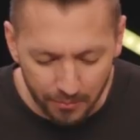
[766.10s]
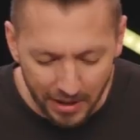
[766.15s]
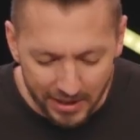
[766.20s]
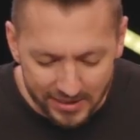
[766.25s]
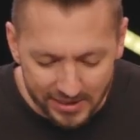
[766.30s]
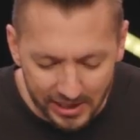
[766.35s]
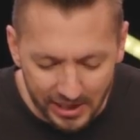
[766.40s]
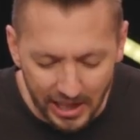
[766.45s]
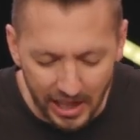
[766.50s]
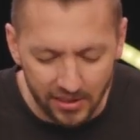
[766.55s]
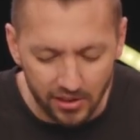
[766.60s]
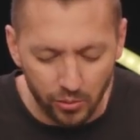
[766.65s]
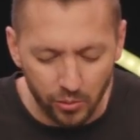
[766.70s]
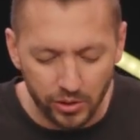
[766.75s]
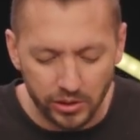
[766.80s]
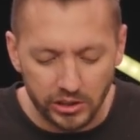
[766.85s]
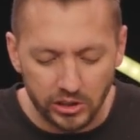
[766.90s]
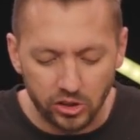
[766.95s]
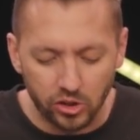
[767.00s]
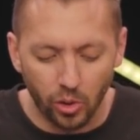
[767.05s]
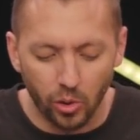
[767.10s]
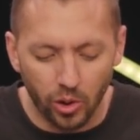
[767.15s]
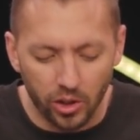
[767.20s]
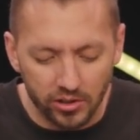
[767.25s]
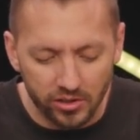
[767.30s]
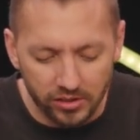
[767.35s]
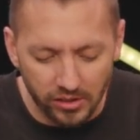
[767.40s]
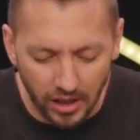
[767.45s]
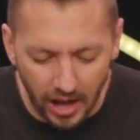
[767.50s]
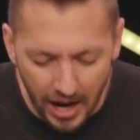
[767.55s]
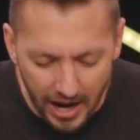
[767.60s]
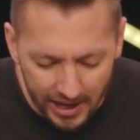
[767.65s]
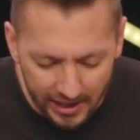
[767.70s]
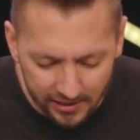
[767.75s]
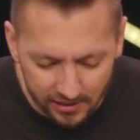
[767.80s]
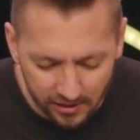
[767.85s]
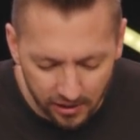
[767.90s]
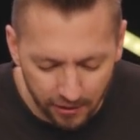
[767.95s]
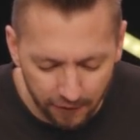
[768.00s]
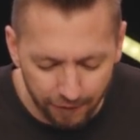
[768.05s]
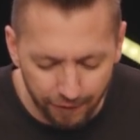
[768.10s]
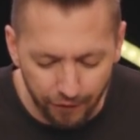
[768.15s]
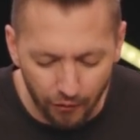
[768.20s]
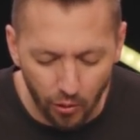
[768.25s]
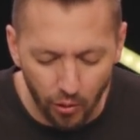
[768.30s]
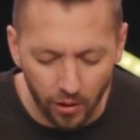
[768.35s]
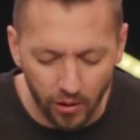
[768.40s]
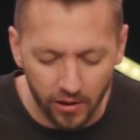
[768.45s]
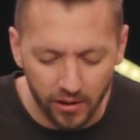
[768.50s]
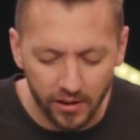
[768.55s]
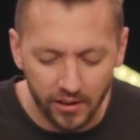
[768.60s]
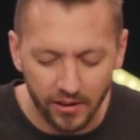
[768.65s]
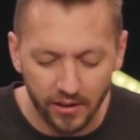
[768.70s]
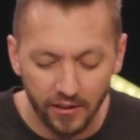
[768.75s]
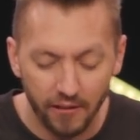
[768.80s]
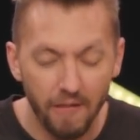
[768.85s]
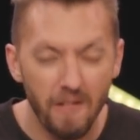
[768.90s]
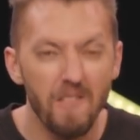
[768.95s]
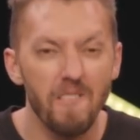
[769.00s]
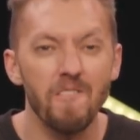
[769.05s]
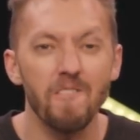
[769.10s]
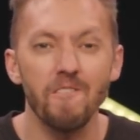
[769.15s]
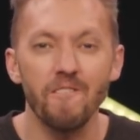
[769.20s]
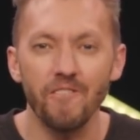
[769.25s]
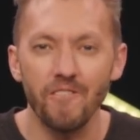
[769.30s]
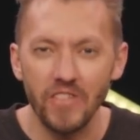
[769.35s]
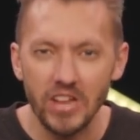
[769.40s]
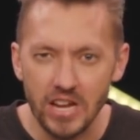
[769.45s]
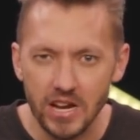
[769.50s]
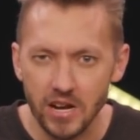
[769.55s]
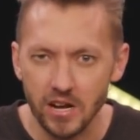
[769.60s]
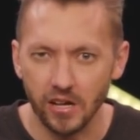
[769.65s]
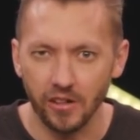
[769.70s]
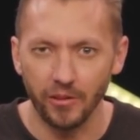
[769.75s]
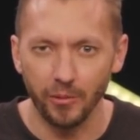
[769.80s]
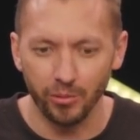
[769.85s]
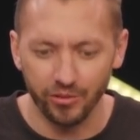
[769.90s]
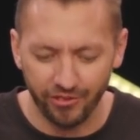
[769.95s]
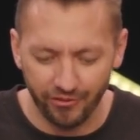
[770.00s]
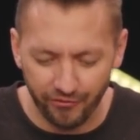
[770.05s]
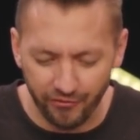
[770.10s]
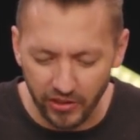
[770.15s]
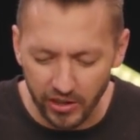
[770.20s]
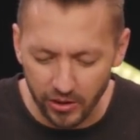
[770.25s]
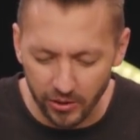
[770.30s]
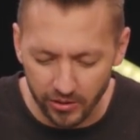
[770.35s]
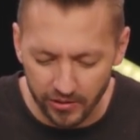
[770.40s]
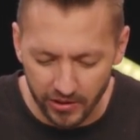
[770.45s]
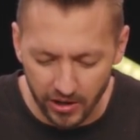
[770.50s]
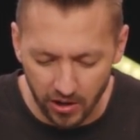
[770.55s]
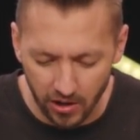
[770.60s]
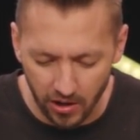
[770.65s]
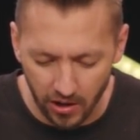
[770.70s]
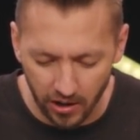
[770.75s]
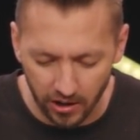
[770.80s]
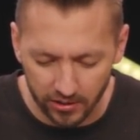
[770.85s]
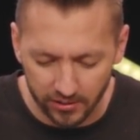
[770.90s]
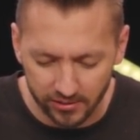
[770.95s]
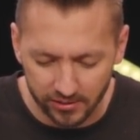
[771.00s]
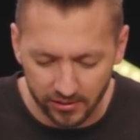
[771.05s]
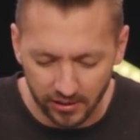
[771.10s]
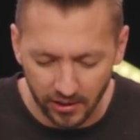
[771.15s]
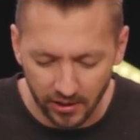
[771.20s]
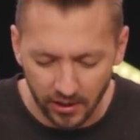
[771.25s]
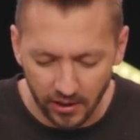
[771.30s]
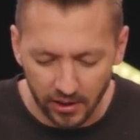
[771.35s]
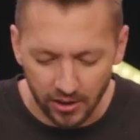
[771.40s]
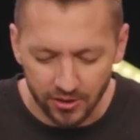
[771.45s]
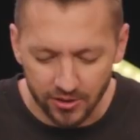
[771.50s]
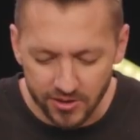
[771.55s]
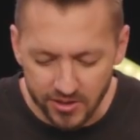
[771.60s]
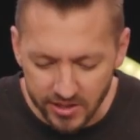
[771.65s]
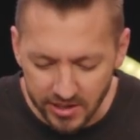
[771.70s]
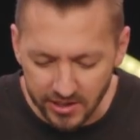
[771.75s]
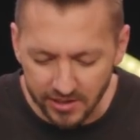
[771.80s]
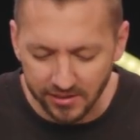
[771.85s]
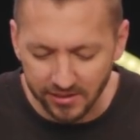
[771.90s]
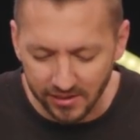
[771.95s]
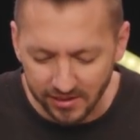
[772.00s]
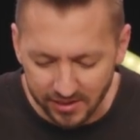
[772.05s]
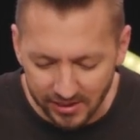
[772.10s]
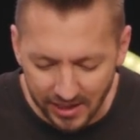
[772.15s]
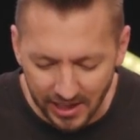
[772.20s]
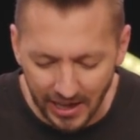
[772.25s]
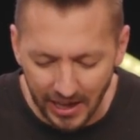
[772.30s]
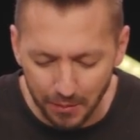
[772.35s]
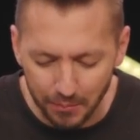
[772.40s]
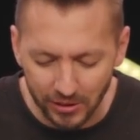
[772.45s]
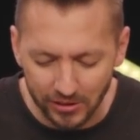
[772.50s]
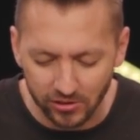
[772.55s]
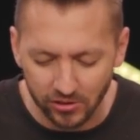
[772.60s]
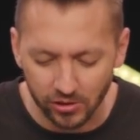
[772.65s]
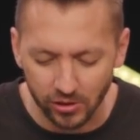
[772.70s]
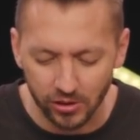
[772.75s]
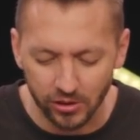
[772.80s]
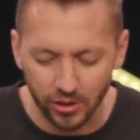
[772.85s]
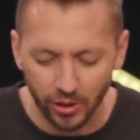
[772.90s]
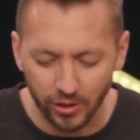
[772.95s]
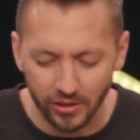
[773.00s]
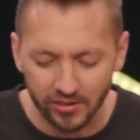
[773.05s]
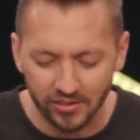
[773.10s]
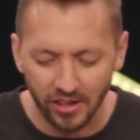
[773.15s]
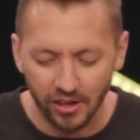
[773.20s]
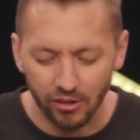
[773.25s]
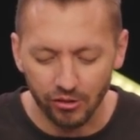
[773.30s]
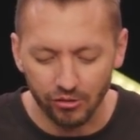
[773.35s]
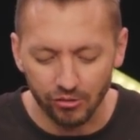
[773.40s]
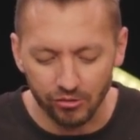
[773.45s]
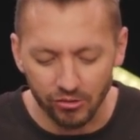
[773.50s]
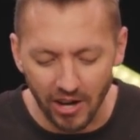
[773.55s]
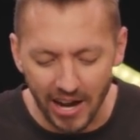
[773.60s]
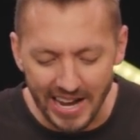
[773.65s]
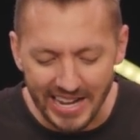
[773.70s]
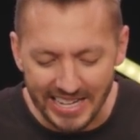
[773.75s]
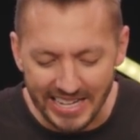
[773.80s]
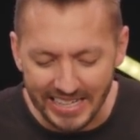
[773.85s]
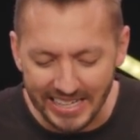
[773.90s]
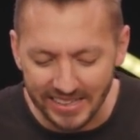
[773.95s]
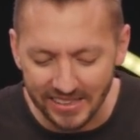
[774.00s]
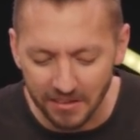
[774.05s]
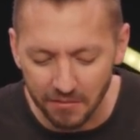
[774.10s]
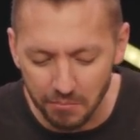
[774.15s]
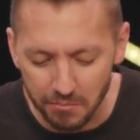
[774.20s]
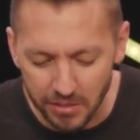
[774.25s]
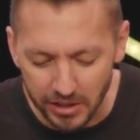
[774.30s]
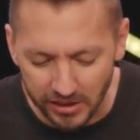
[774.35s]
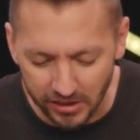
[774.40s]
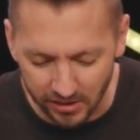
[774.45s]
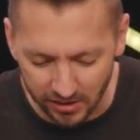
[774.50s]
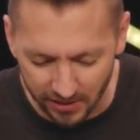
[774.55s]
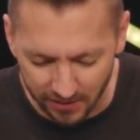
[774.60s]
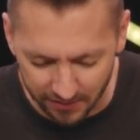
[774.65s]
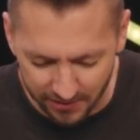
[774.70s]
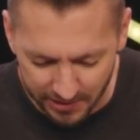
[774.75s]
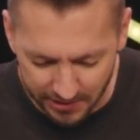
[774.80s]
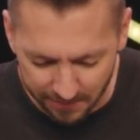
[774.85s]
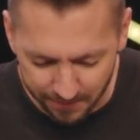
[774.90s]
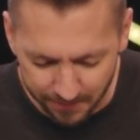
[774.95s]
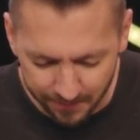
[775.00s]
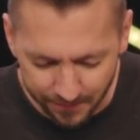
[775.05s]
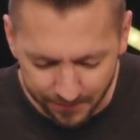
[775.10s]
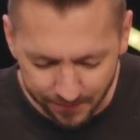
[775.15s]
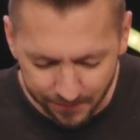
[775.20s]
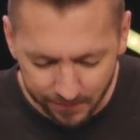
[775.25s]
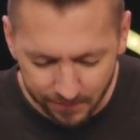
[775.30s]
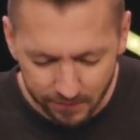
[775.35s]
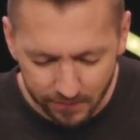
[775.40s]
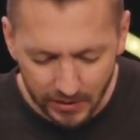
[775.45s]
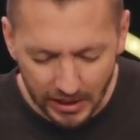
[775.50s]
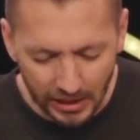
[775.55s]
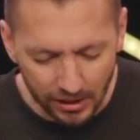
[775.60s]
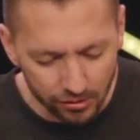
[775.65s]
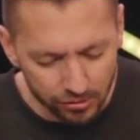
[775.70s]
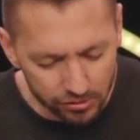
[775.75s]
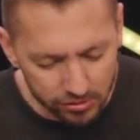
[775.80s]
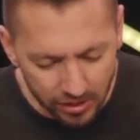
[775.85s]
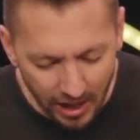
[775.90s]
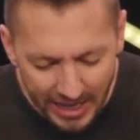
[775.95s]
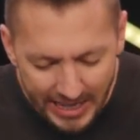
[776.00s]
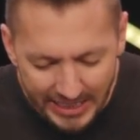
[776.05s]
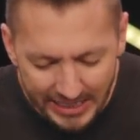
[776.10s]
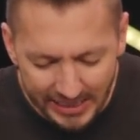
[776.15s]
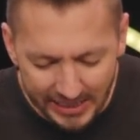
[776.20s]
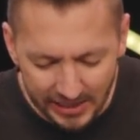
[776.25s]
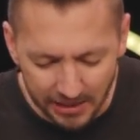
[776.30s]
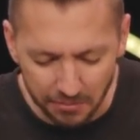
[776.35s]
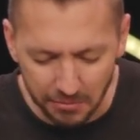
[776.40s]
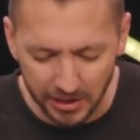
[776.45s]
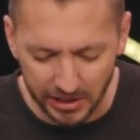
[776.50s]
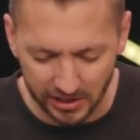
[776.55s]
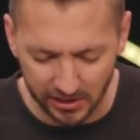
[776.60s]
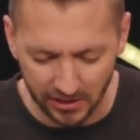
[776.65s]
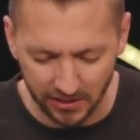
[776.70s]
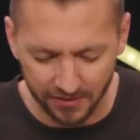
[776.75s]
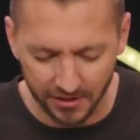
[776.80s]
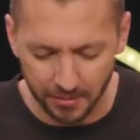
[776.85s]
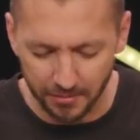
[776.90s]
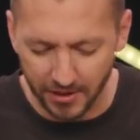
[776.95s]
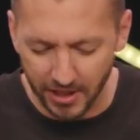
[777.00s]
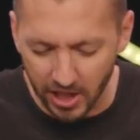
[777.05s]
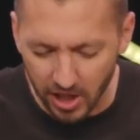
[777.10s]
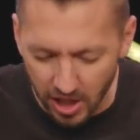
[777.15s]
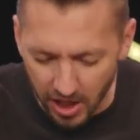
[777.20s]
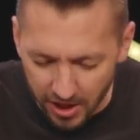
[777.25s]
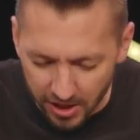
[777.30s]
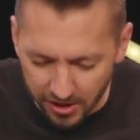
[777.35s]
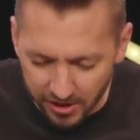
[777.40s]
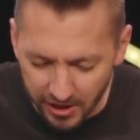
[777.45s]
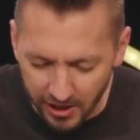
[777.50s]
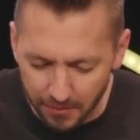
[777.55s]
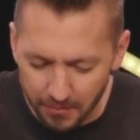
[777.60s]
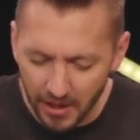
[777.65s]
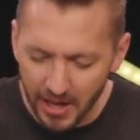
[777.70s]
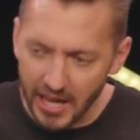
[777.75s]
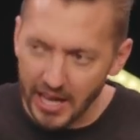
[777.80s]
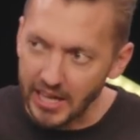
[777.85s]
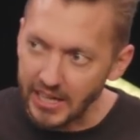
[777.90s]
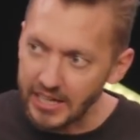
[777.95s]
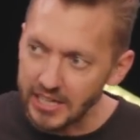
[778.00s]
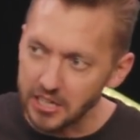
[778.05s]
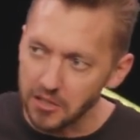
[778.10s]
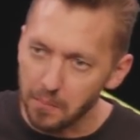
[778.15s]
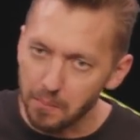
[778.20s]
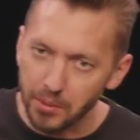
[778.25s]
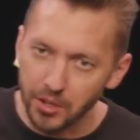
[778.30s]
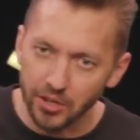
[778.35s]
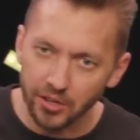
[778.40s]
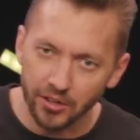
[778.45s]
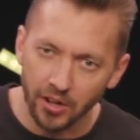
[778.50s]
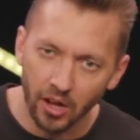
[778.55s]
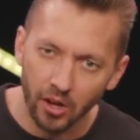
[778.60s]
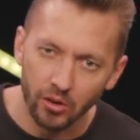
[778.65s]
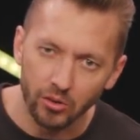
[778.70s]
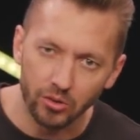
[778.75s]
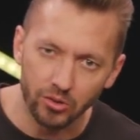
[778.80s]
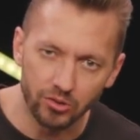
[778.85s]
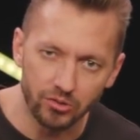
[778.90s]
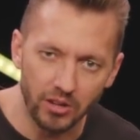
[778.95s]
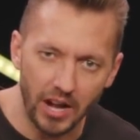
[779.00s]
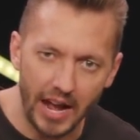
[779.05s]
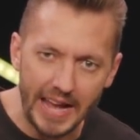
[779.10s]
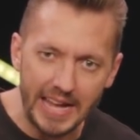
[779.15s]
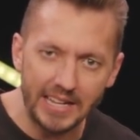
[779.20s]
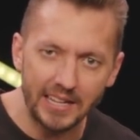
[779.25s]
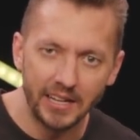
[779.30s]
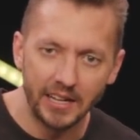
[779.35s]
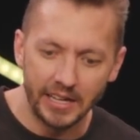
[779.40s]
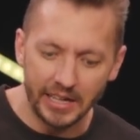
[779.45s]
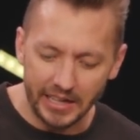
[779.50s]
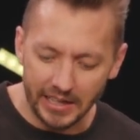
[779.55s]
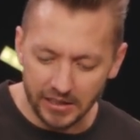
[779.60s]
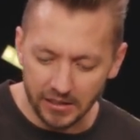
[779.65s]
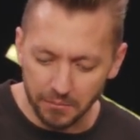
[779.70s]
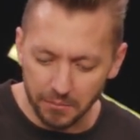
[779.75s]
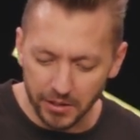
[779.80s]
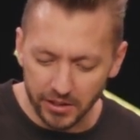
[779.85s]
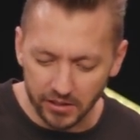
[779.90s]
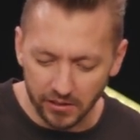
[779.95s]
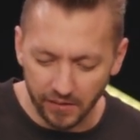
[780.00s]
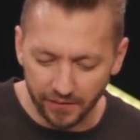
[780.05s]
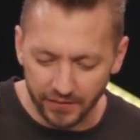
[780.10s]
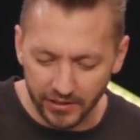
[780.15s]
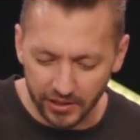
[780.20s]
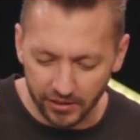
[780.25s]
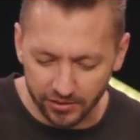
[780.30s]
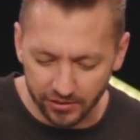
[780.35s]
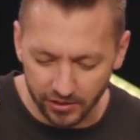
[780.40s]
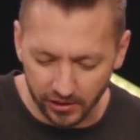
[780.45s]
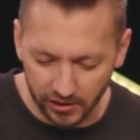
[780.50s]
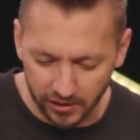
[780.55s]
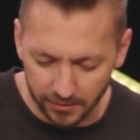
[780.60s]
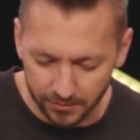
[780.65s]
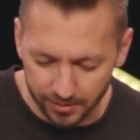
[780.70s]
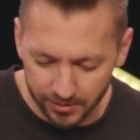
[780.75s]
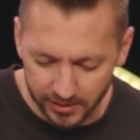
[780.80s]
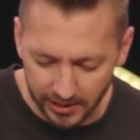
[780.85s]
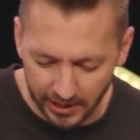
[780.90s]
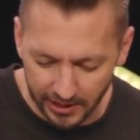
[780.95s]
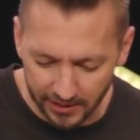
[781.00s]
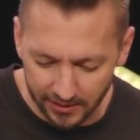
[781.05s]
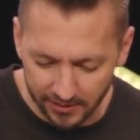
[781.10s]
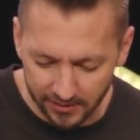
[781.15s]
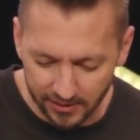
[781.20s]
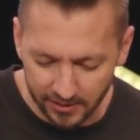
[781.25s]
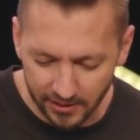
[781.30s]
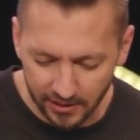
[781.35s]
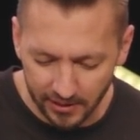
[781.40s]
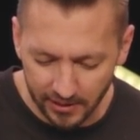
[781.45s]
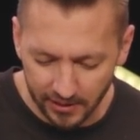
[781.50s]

met together with the doors locked for fear, there was fear in their hearts, Jesus came and stood, notice, right in the middle of them. Right in the middle of them. They're huddled up, and he appeared right in the middle of their circumstance